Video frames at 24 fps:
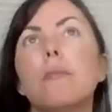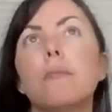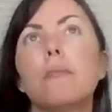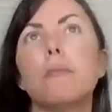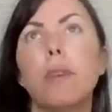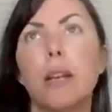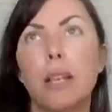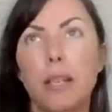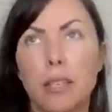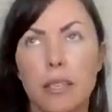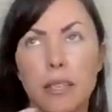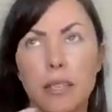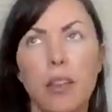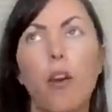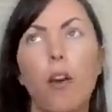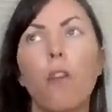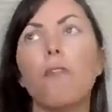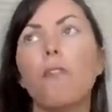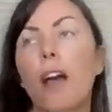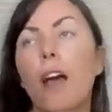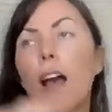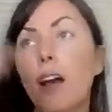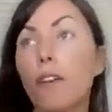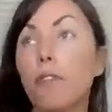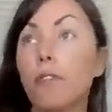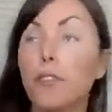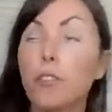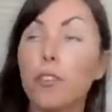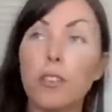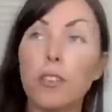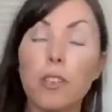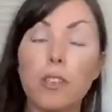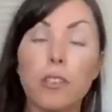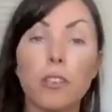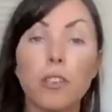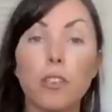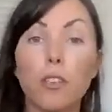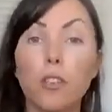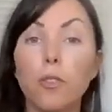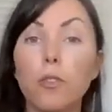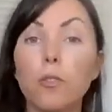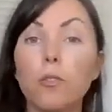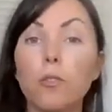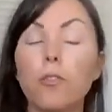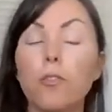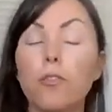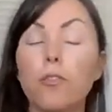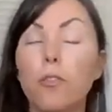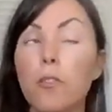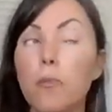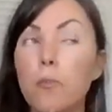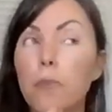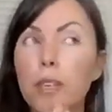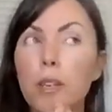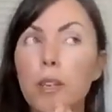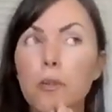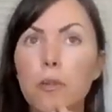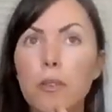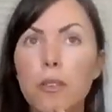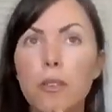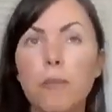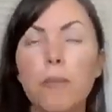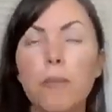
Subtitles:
myself after this huge, for me, it was